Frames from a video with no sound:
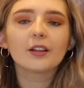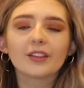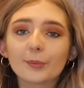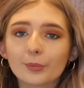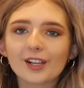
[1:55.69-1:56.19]
The
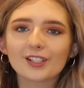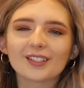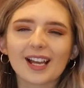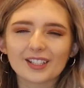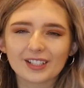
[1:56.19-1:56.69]
impressions
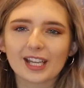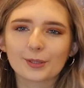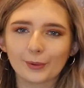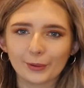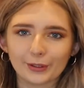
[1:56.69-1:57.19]
actually gets
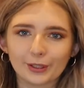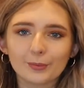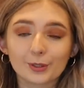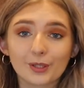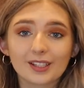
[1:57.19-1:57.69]
broken up,
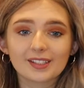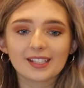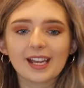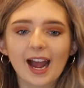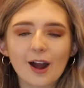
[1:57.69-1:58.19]
so you can see
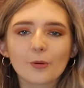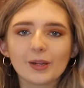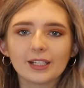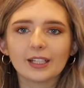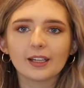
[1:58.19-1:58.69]
how
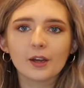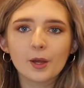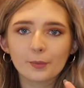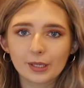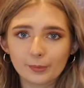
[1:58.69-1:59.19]
many
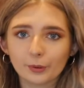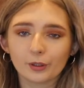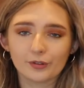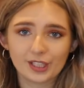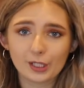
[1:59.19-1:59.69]
people have
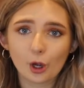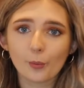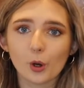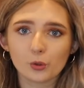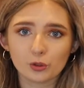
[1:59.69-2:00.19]
seen your
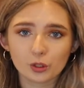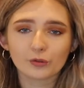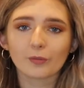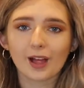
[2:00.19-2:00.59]
post just from the